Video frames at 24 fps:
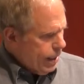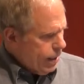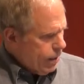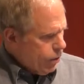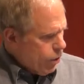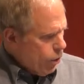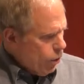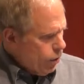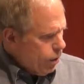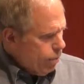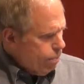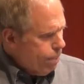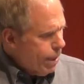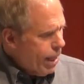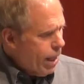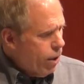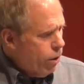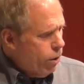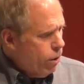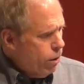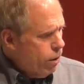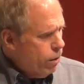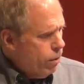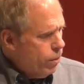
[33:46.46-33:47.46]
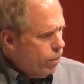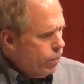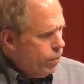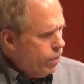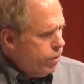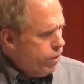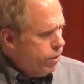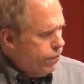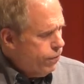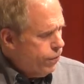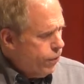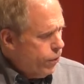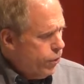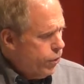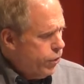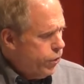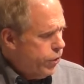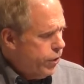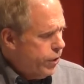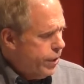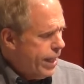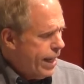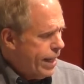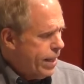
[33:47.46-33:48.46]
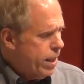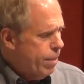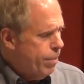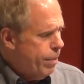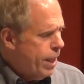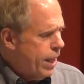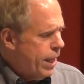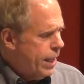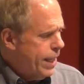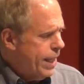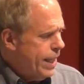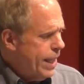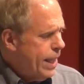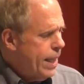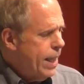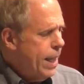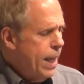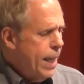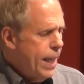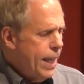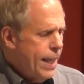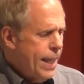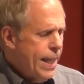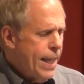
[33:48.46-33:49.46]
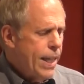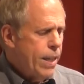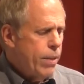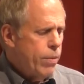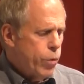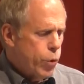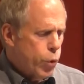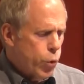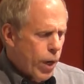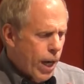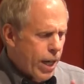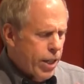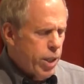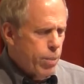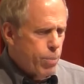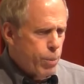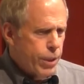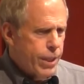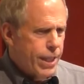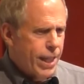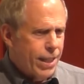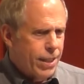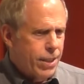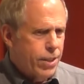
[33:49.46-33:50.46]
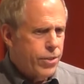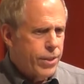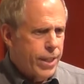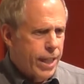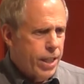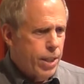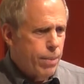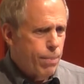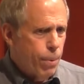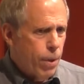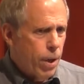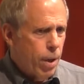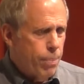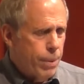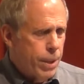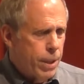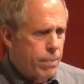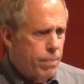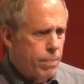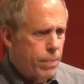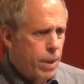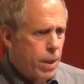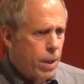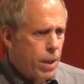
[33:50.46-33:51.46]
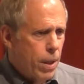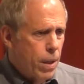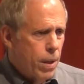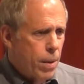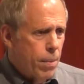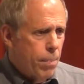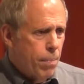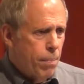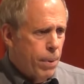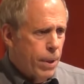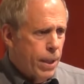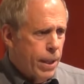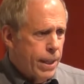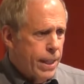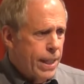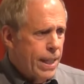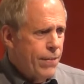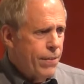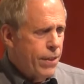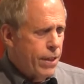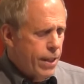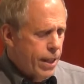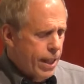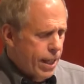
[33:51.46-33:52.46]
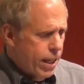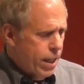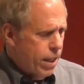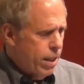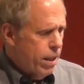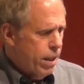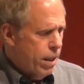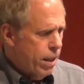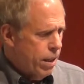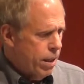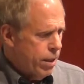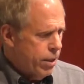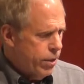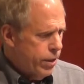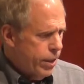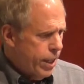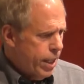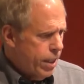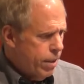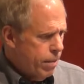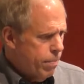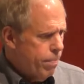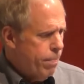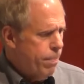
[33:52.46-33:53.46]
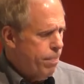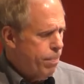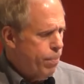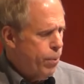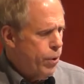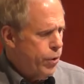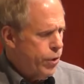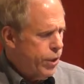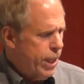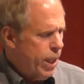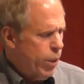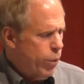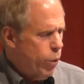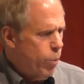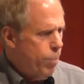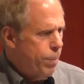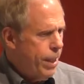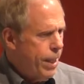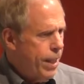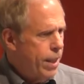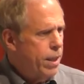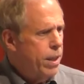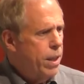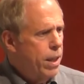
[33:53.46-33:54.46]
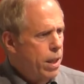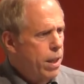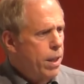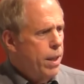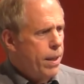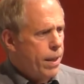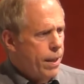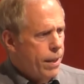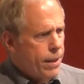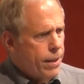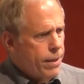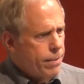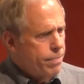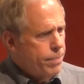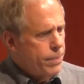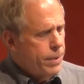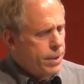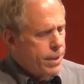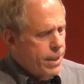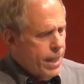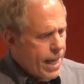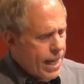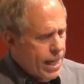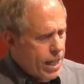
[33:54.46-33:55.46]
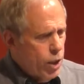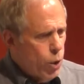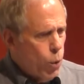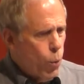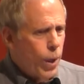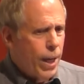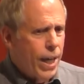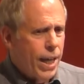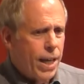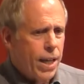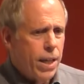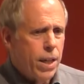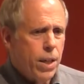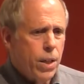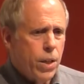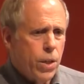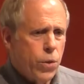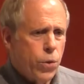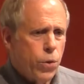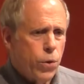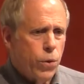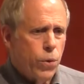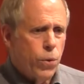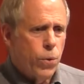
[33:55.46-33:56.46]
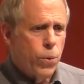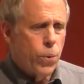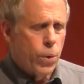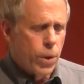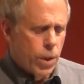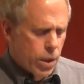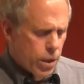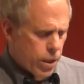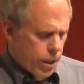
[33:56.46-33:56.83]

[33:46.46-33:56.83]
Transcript: Colin Powell was the first to take them on. He tried to protect the State Department, but even then, state personnel were being taken away to